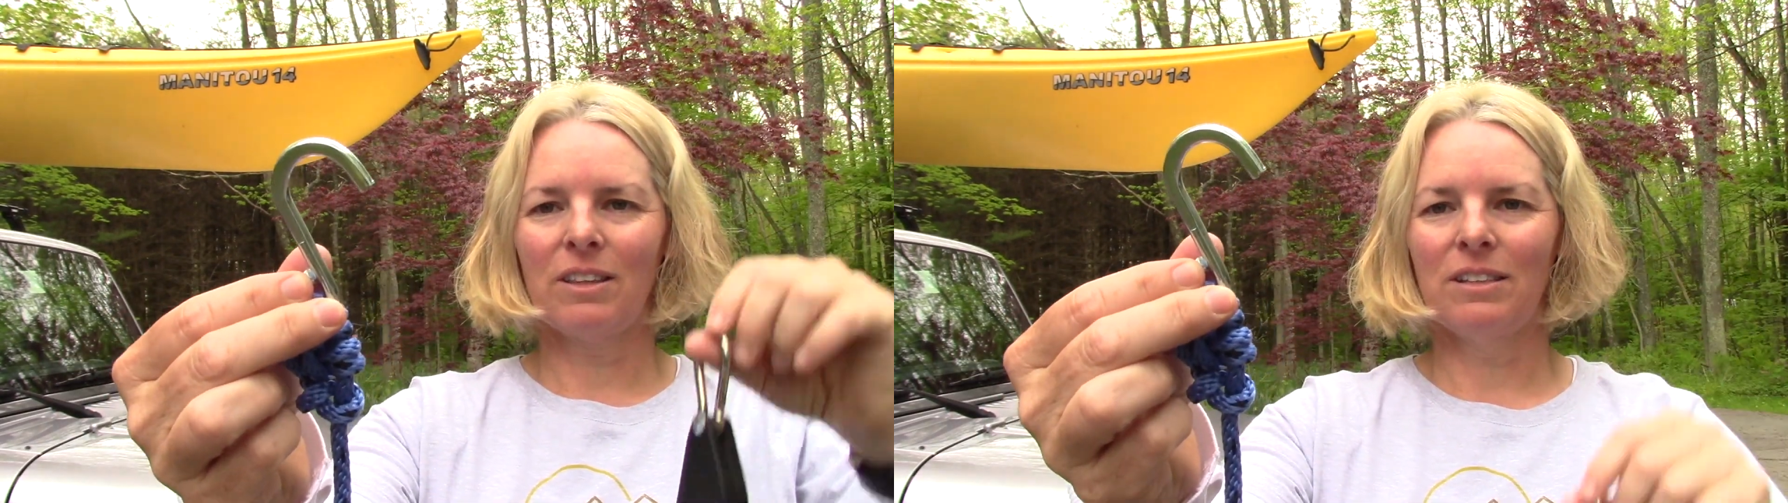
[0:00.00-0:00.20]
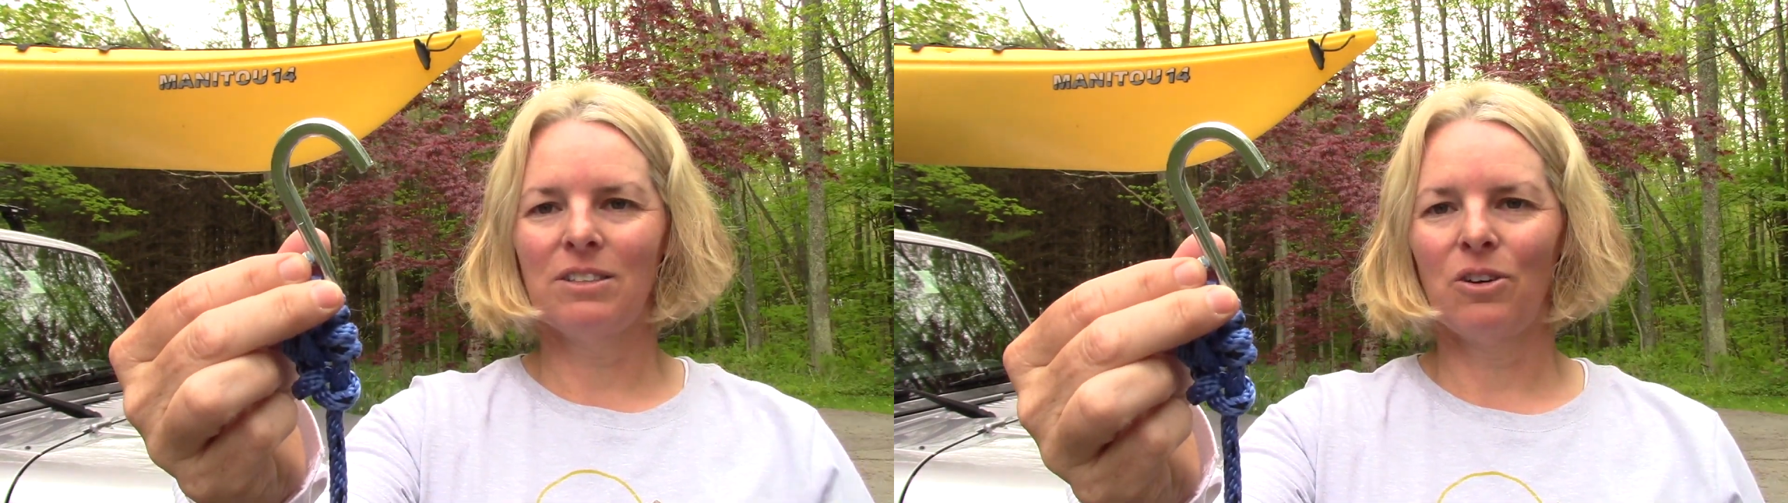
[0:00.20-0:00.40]

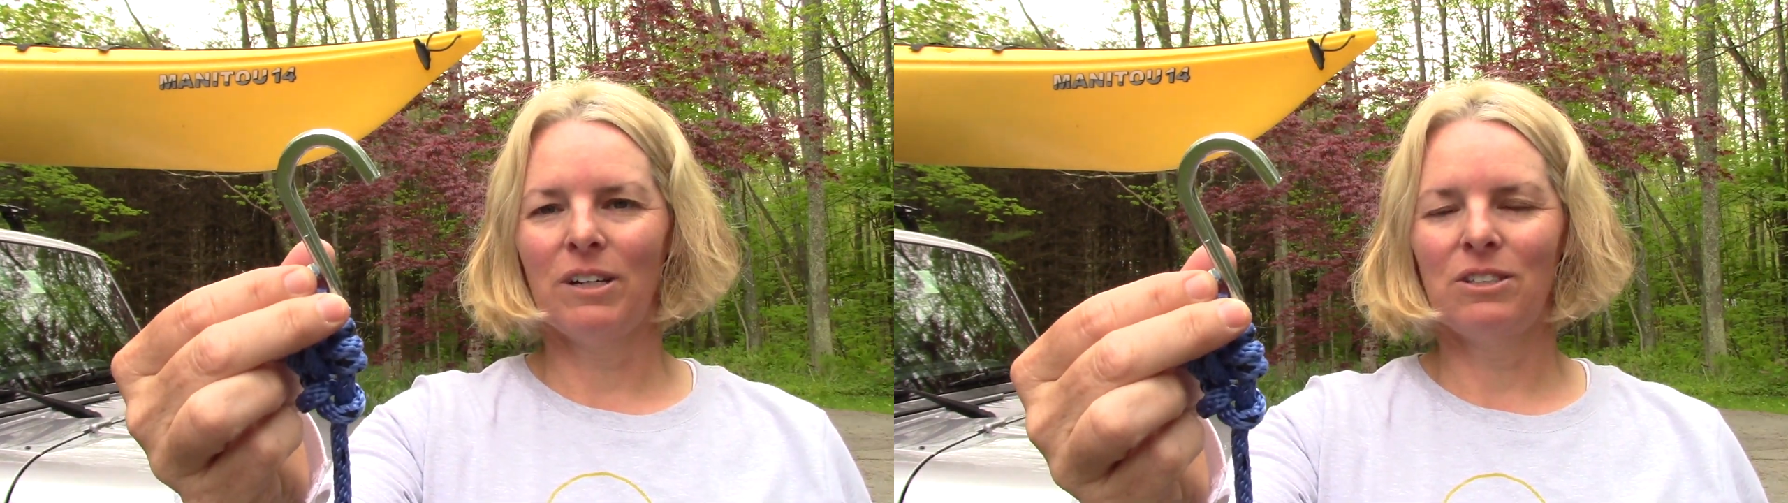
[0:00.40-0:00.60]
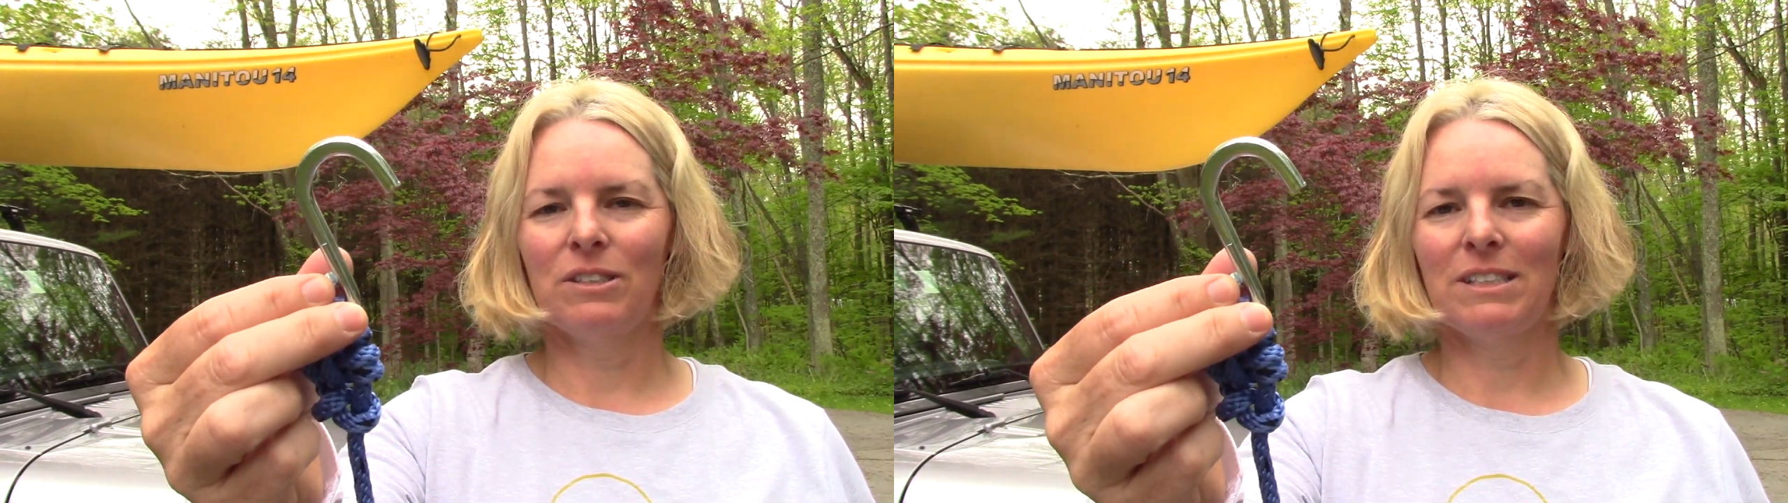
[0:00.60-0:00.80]
that's
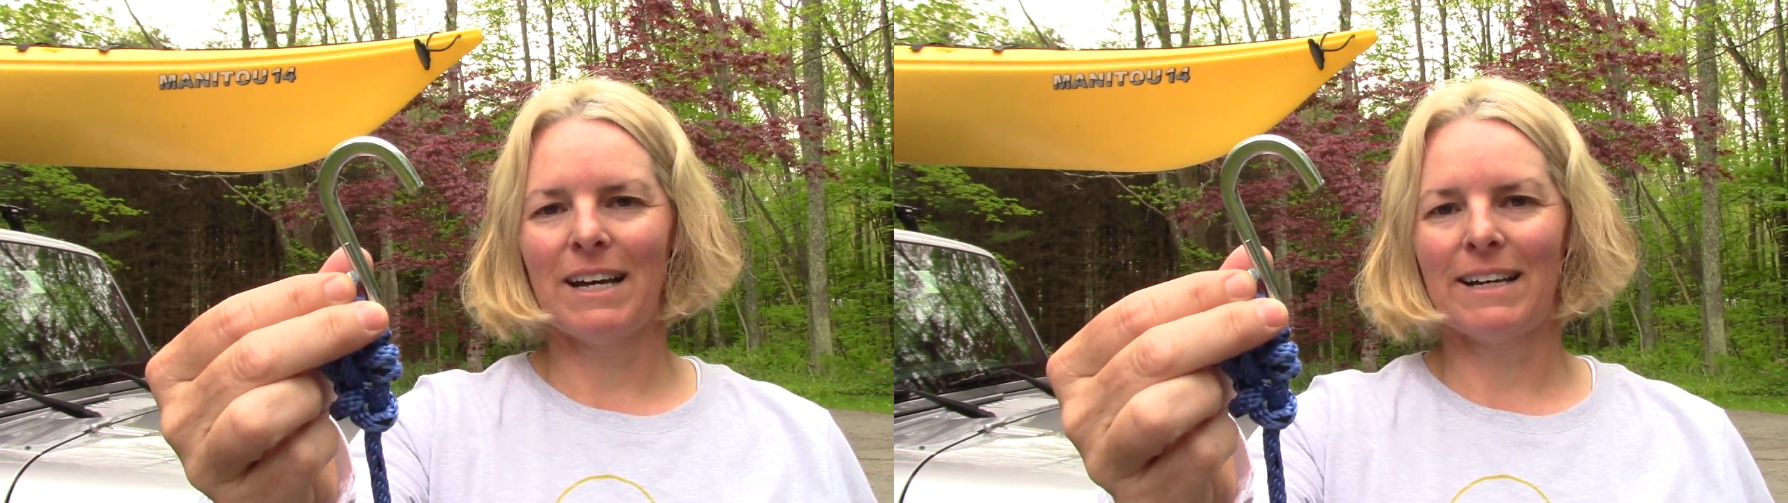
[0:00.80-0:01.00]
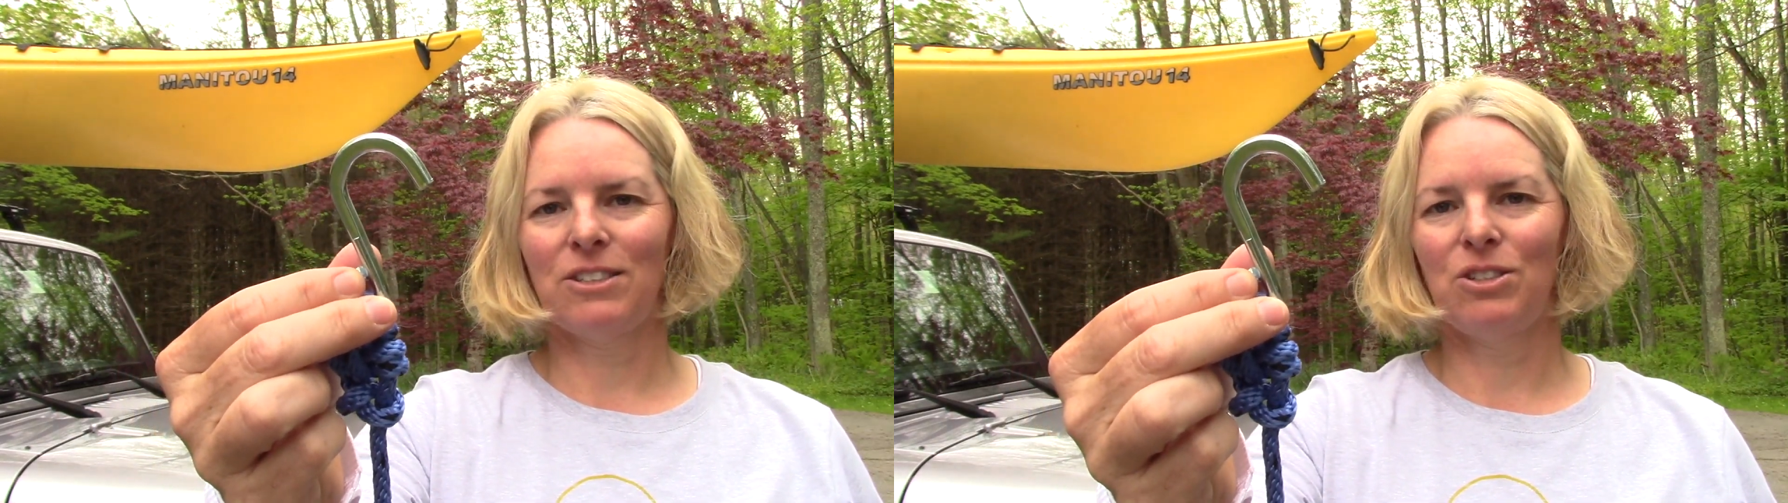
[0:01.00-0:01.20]
going to
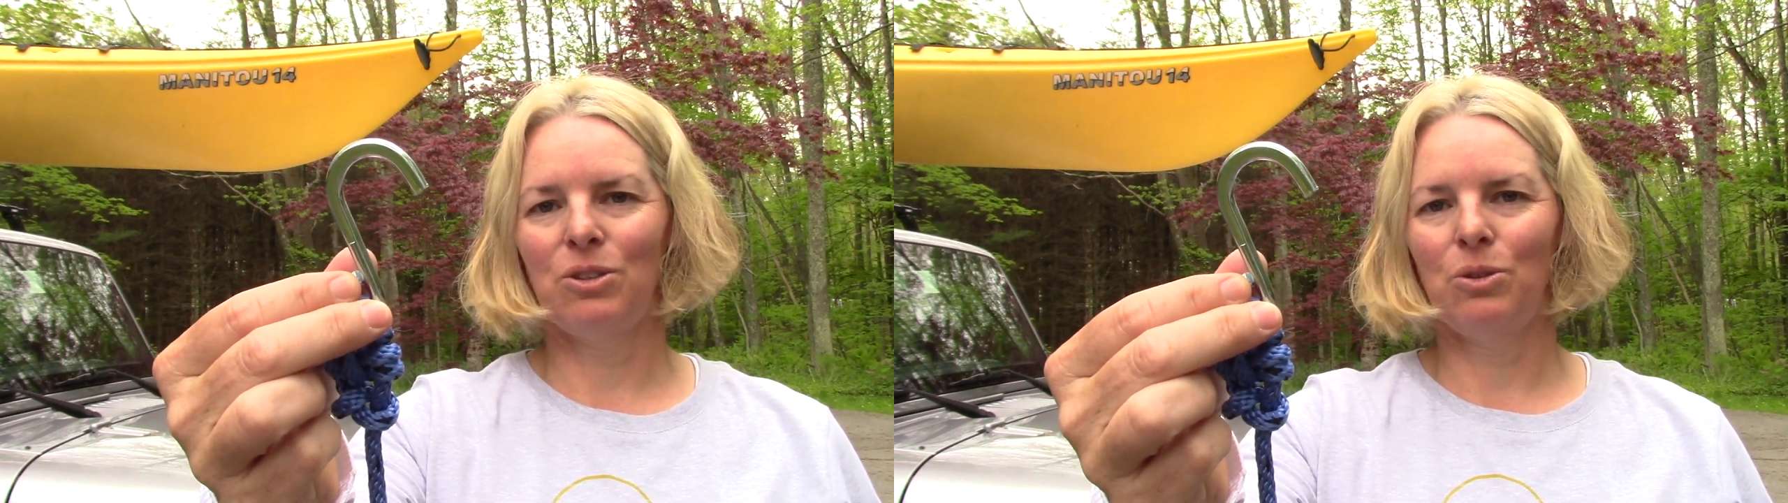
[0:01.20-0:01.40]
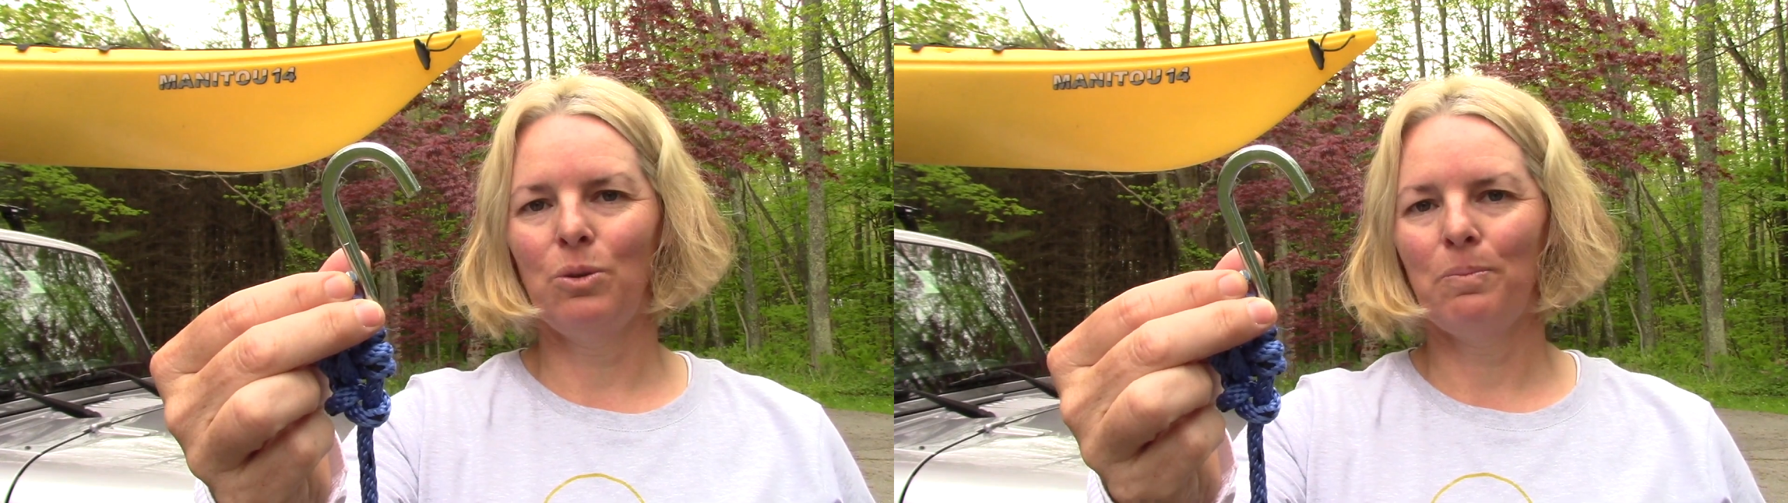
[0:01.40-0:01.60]
attach
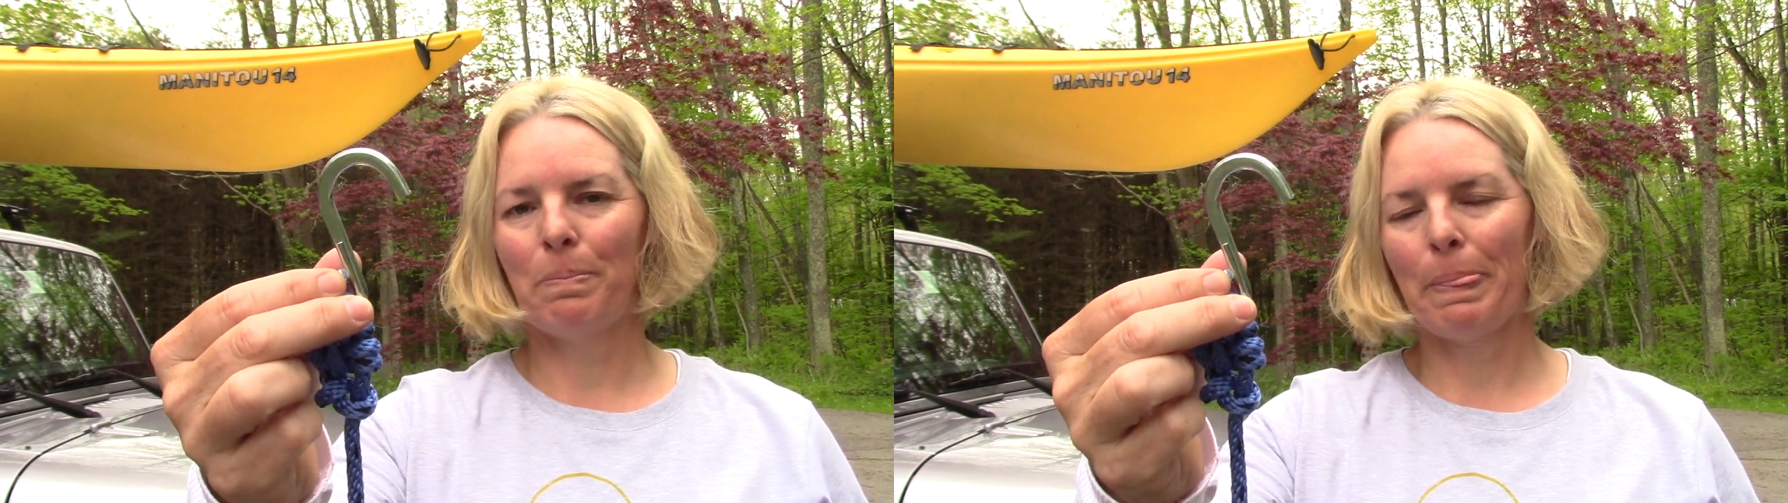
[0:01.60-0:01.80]
to